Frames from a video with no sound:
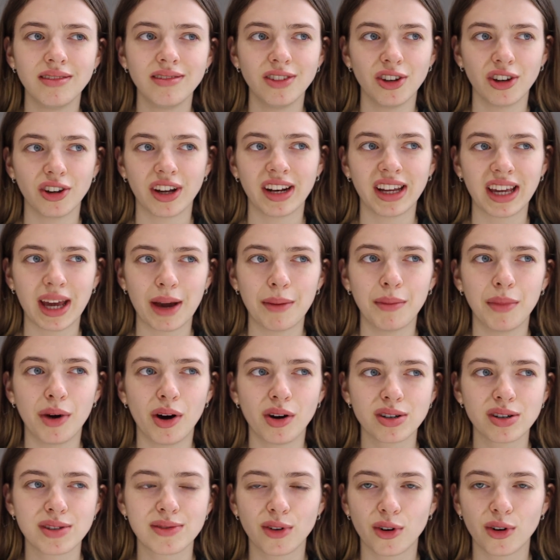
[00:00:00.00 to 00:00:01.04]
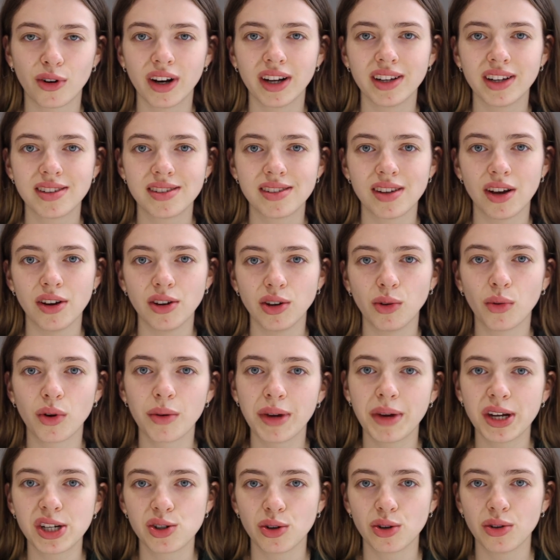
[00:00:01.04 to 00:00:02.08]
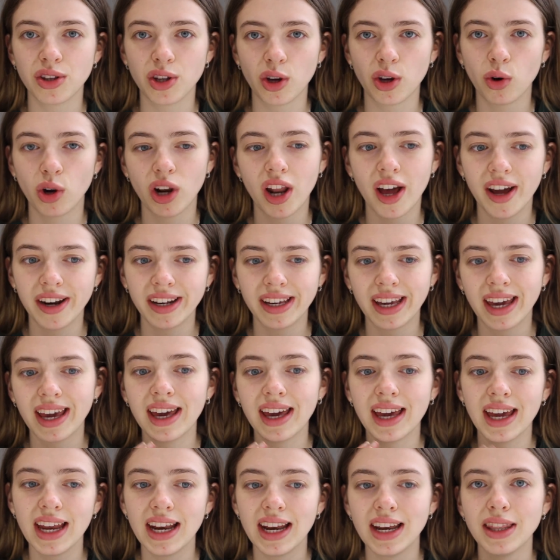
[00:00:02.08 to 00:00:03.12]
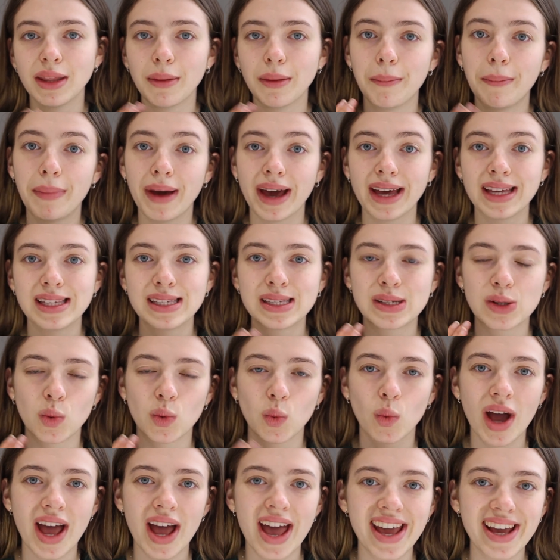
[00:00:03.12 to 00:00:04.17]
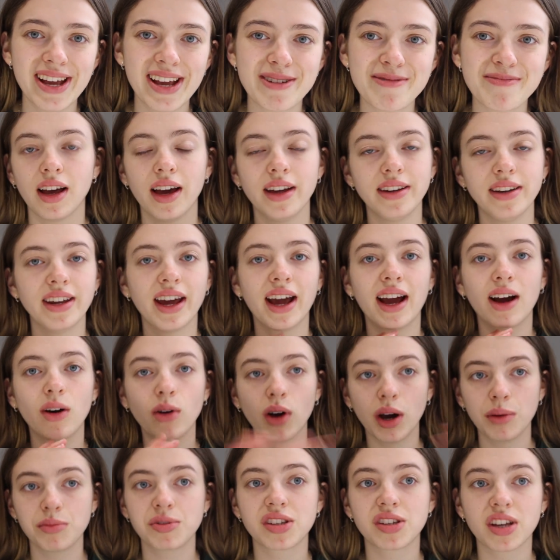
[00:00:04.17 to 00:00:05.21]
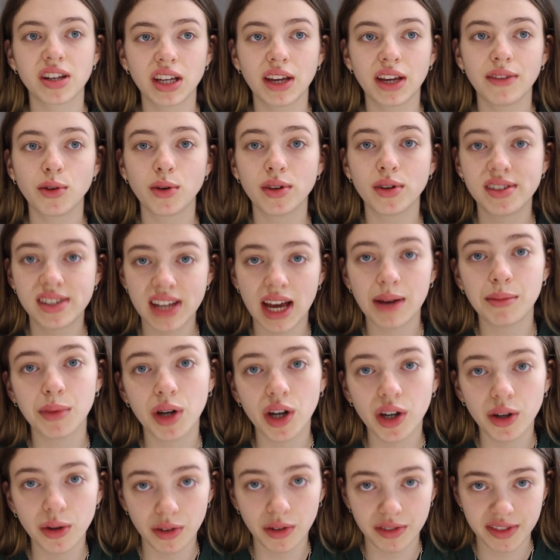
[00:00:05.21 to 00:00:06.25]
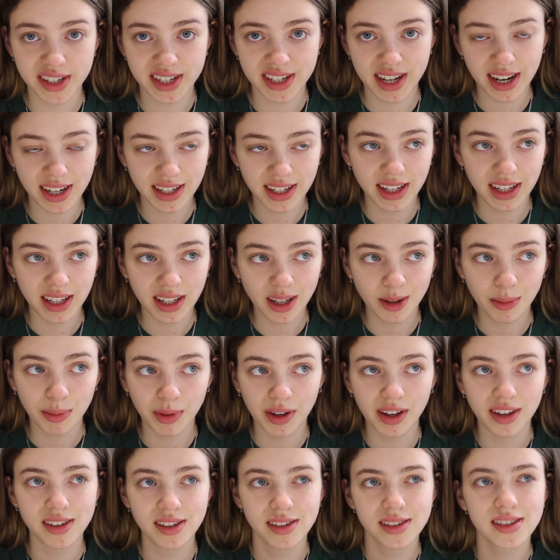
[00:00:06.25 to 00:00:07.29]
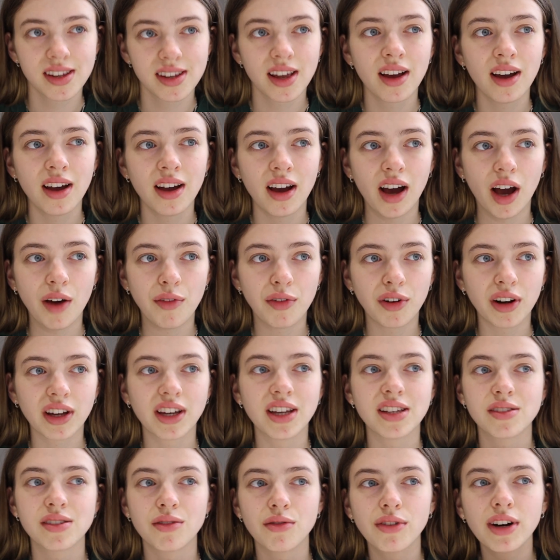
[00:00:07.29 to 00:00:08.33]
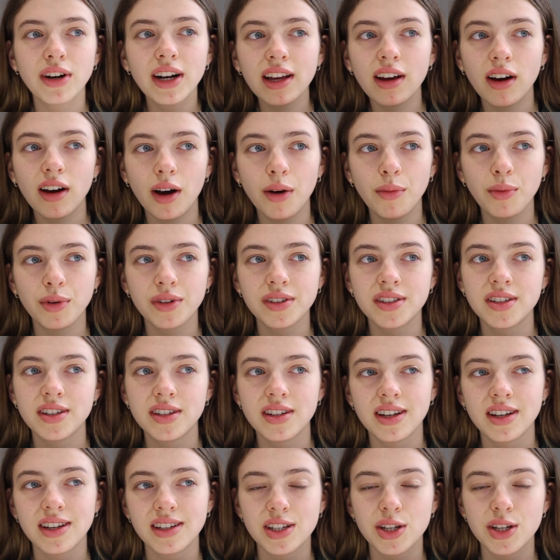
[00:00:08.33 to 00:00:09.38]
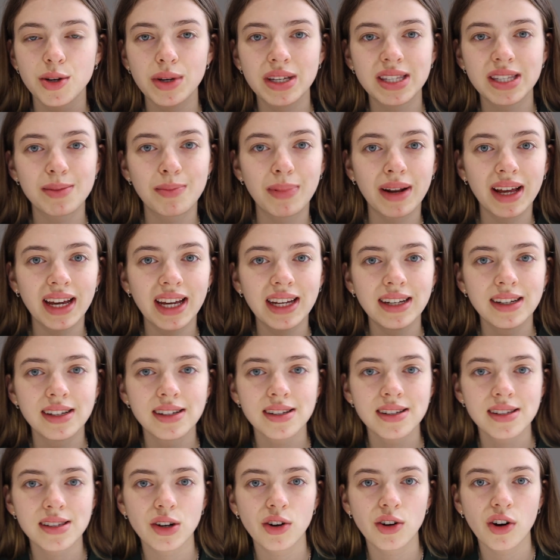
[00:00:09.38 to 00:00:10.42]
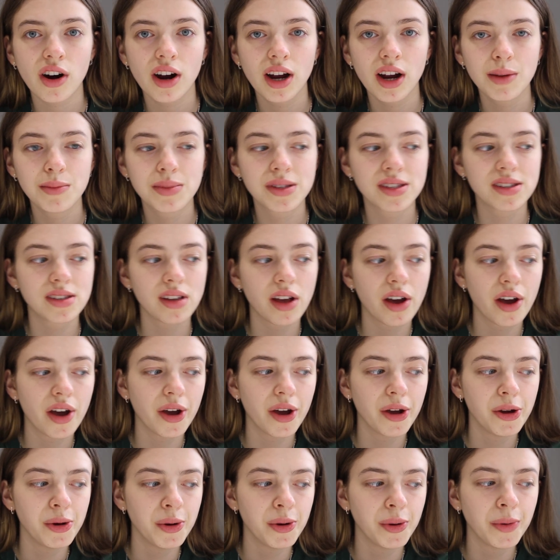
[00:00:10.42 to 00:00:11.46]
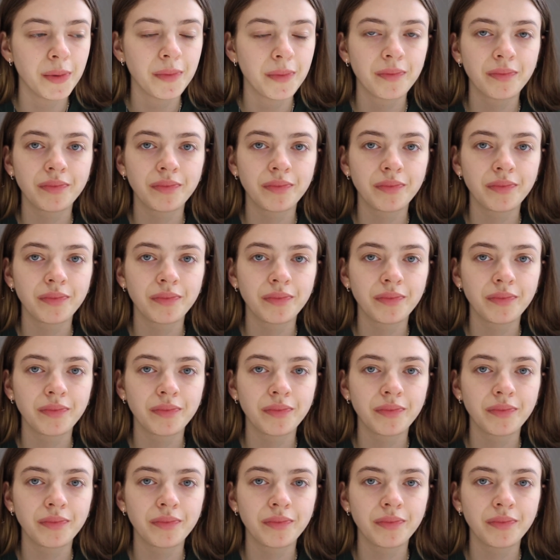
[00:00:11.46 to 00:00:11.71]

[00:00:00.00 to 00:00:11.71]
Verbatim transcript: you're gonna get marks for it. So you wanna make sure that you're learning it in the best way. And now I'm just gonna give you a demo of the technique because I feel like it's a really hard one to, to explain and describe, so